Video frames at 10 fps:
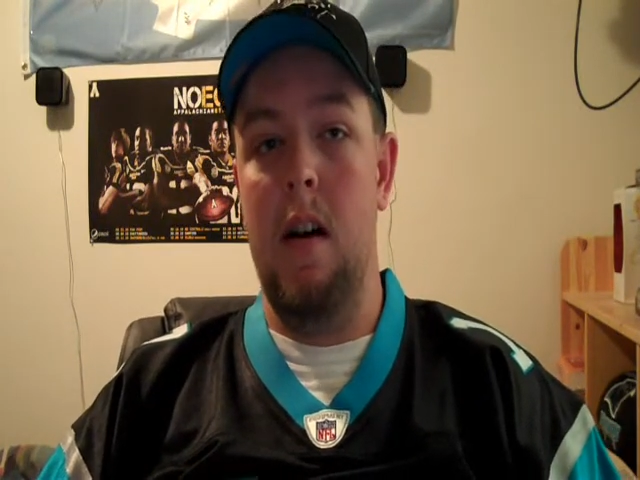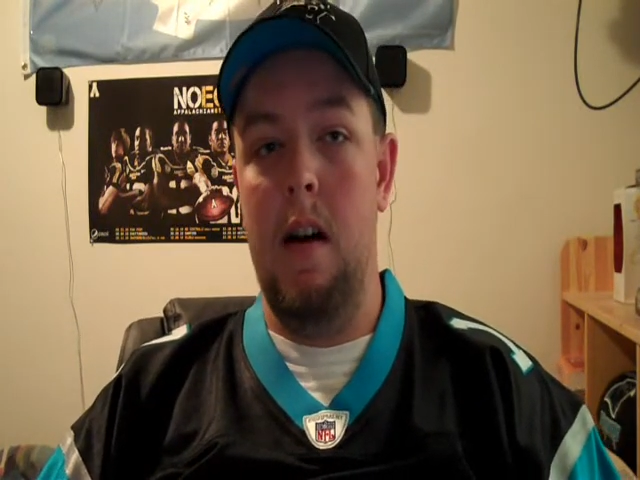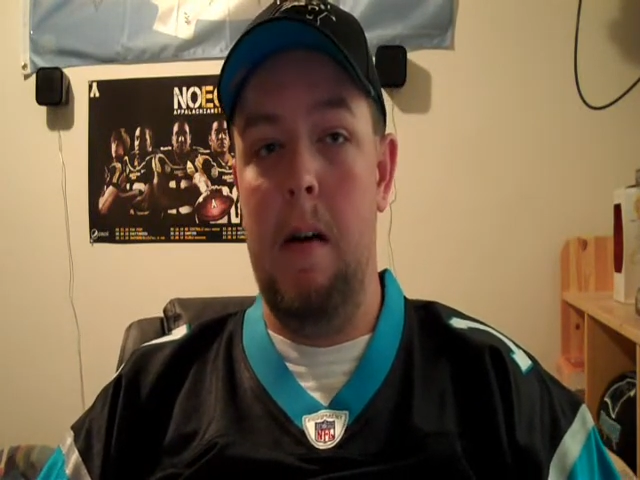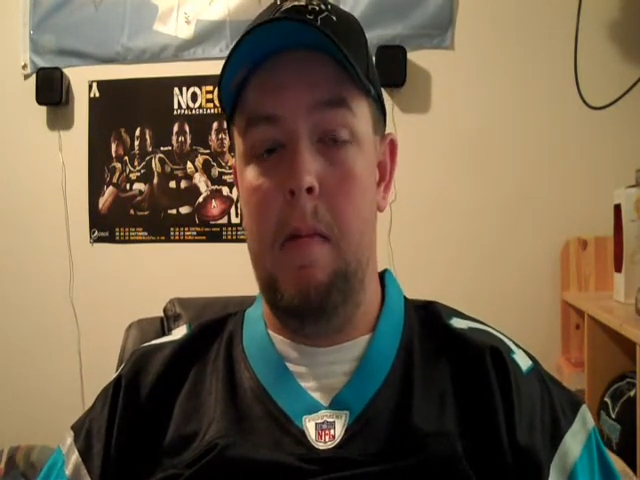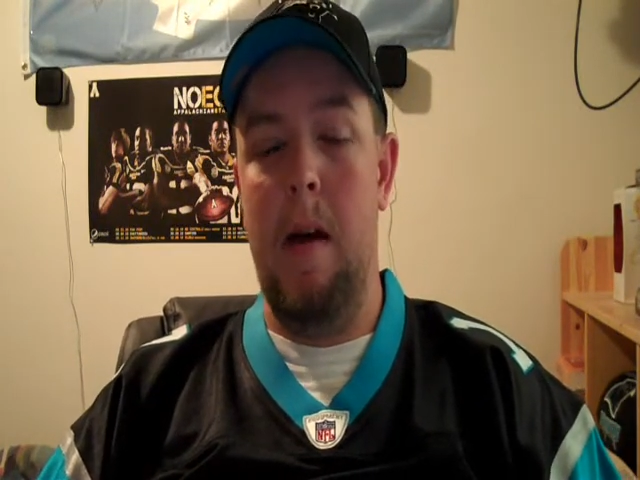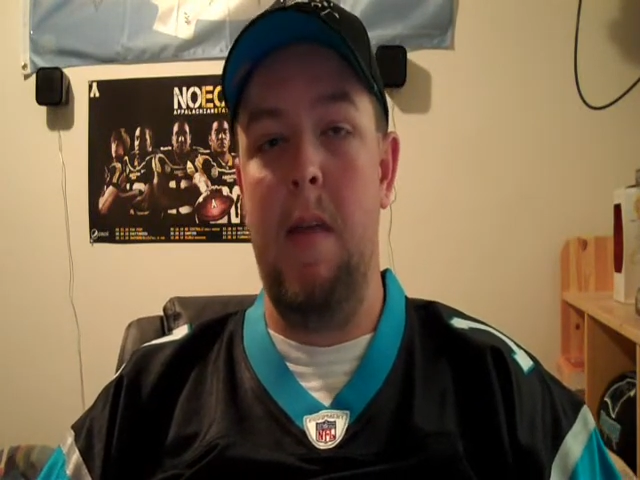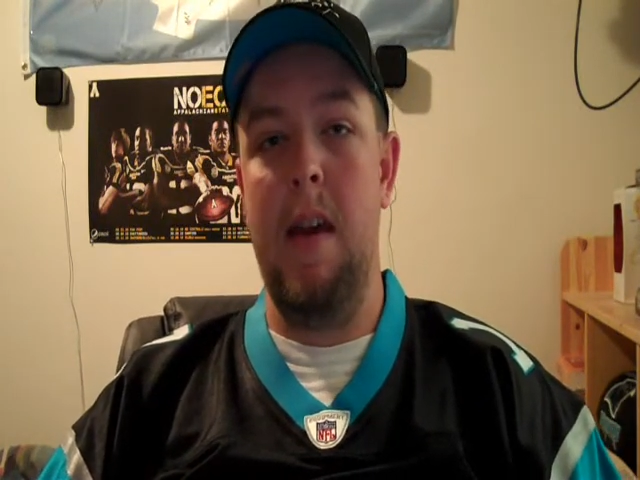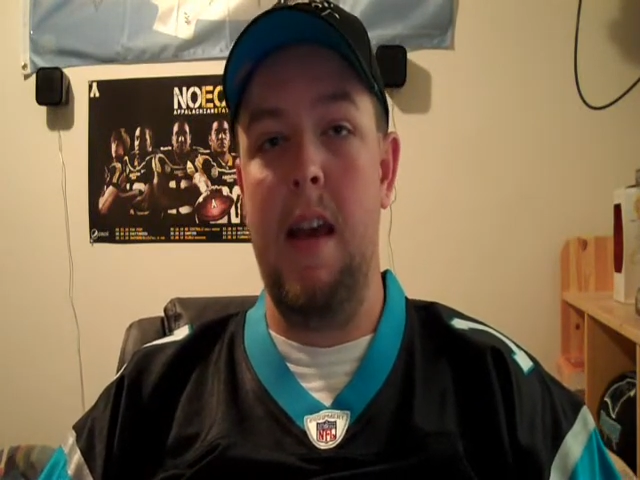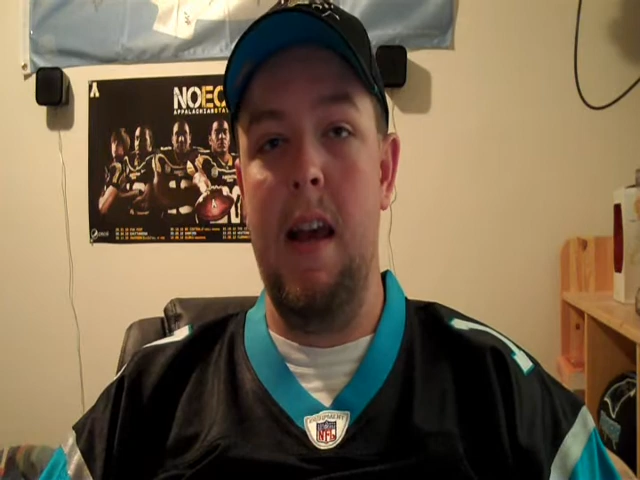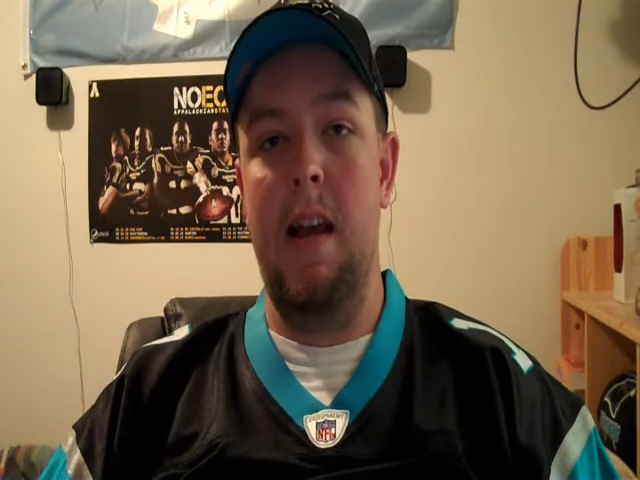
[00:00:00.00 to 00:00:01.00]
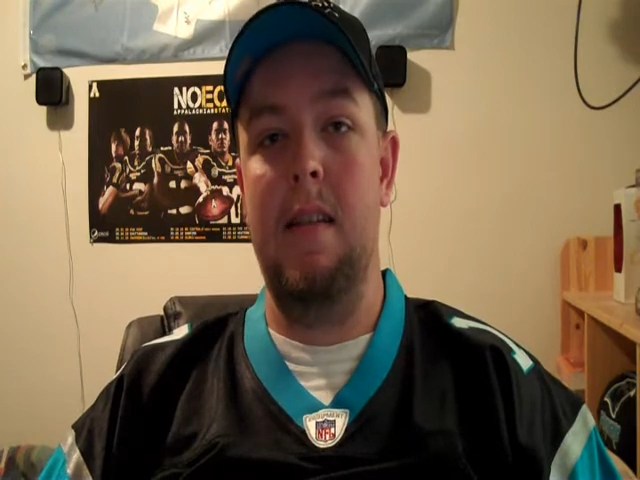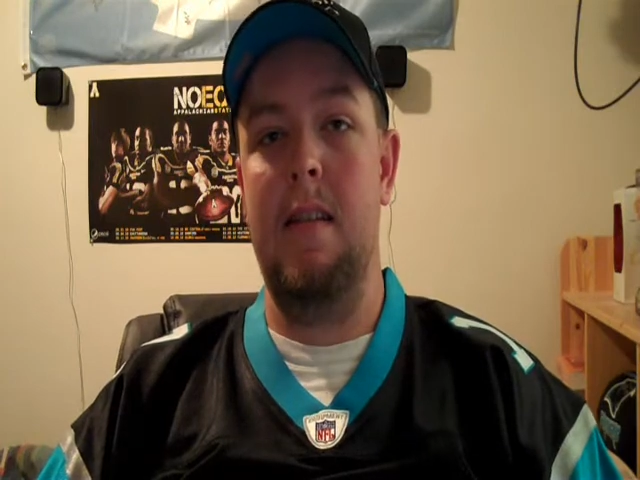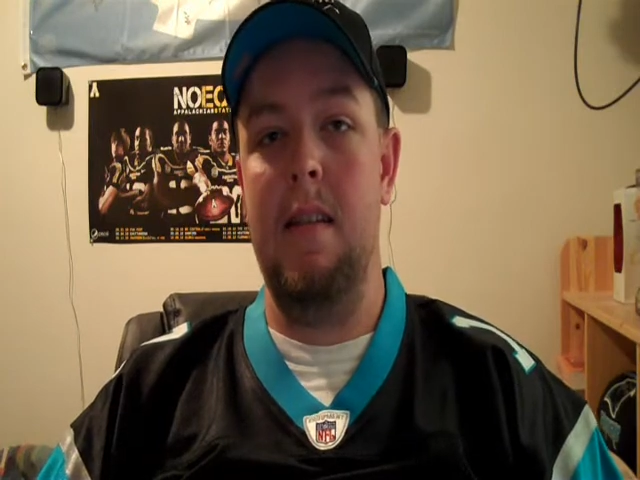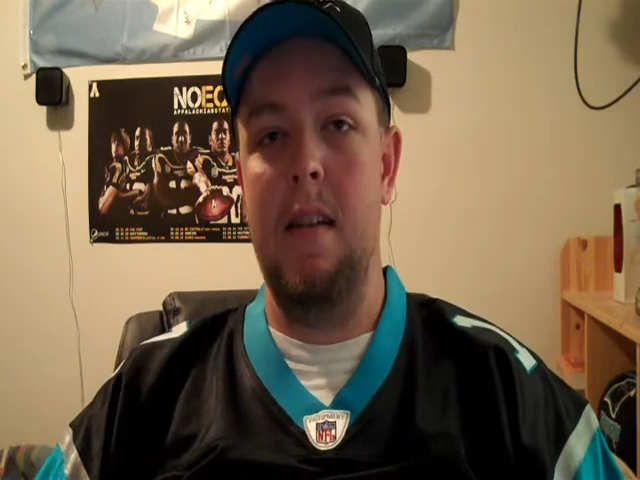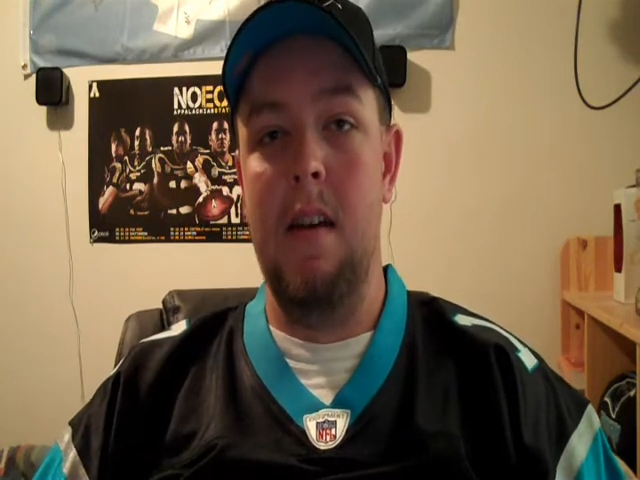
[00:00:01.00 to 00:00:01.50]
I think he
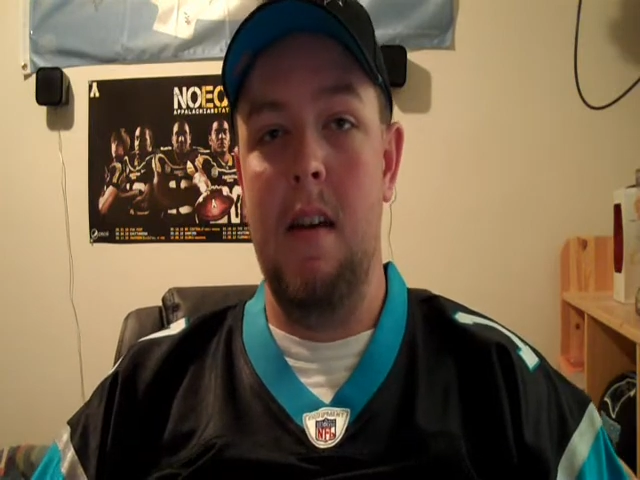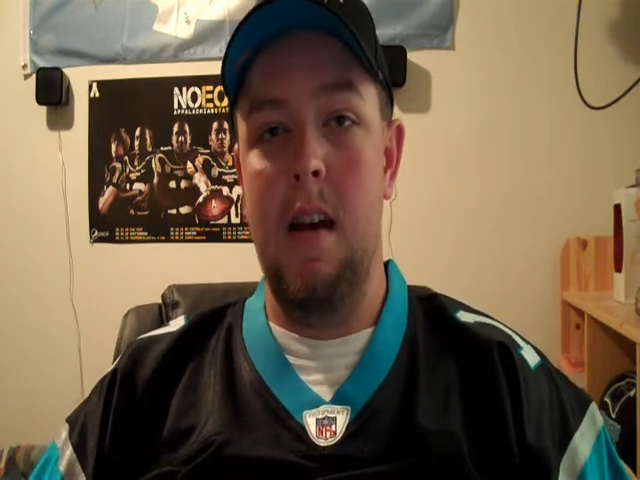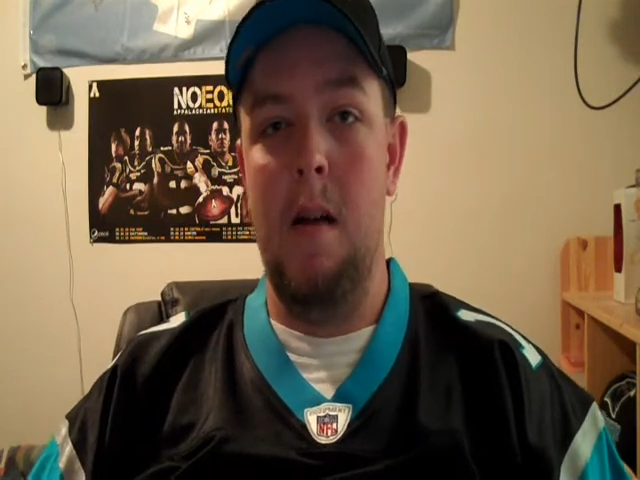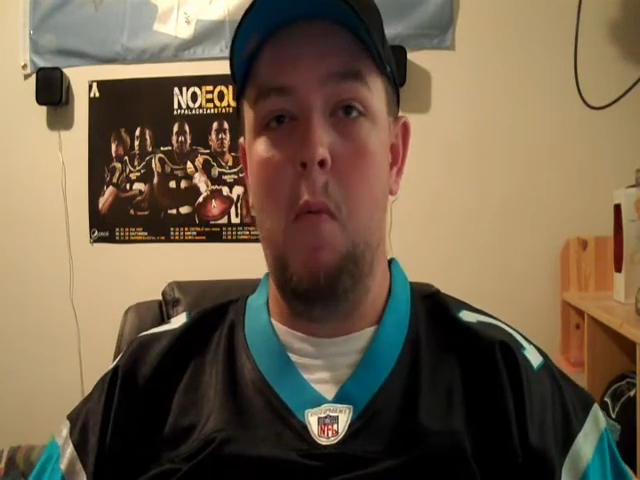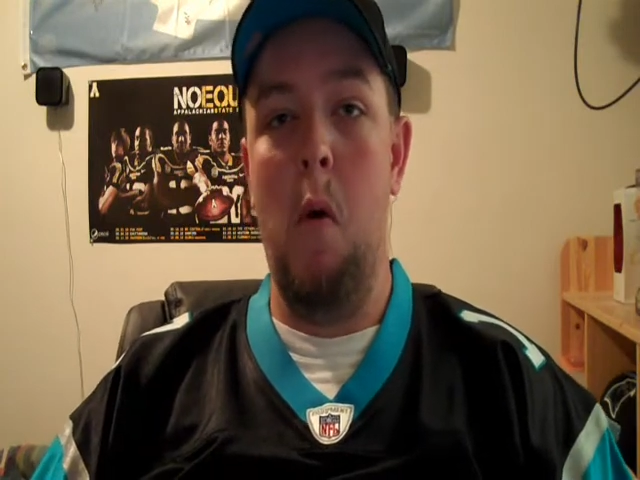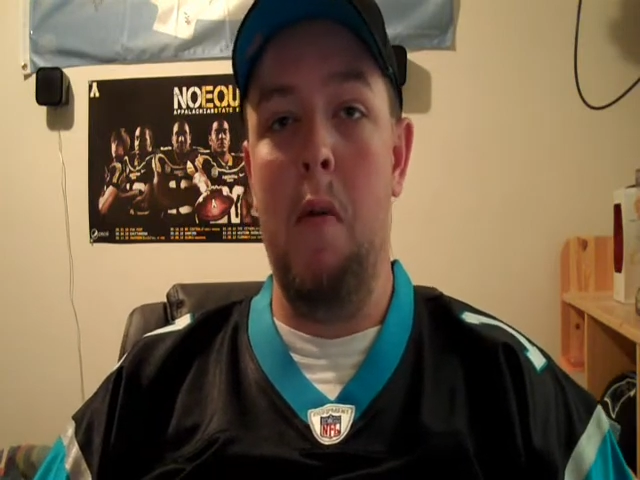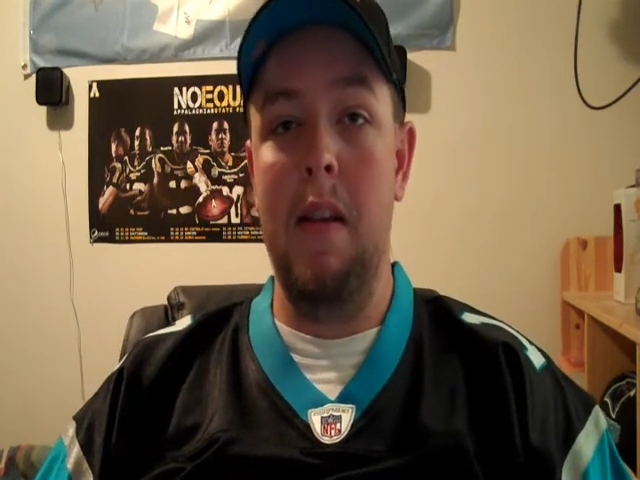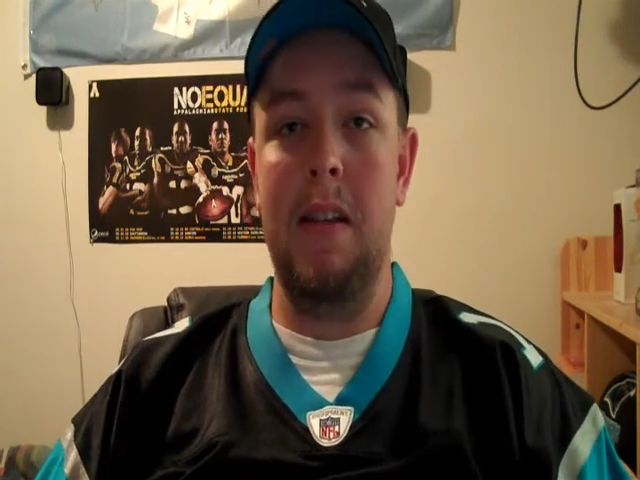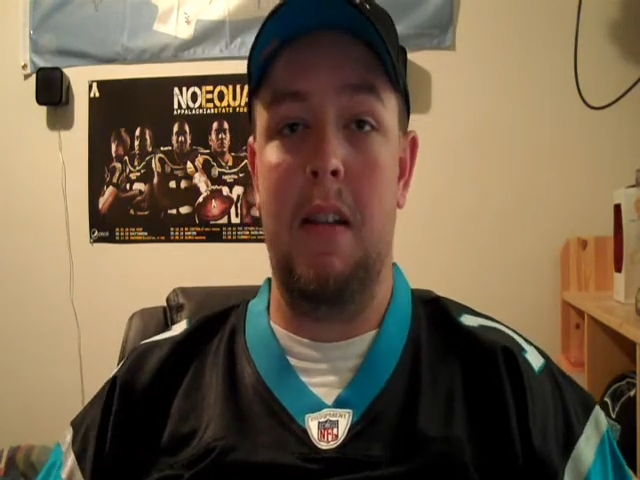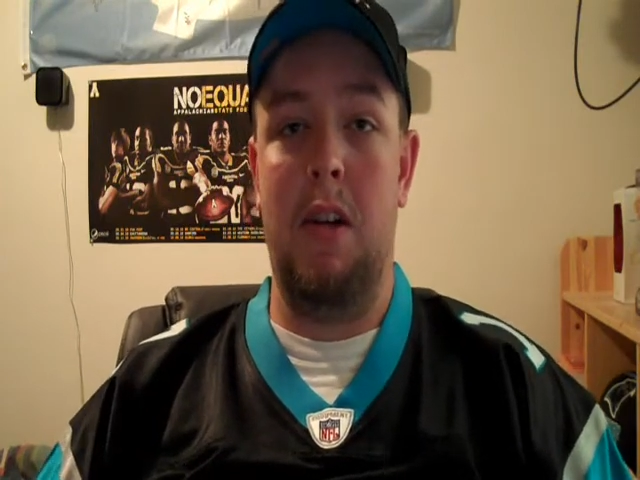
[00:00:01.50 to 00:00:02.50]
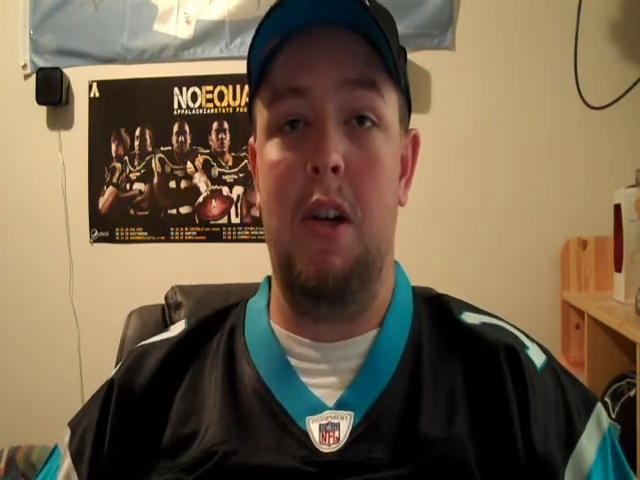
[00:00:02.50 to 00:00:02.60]
has a more realistic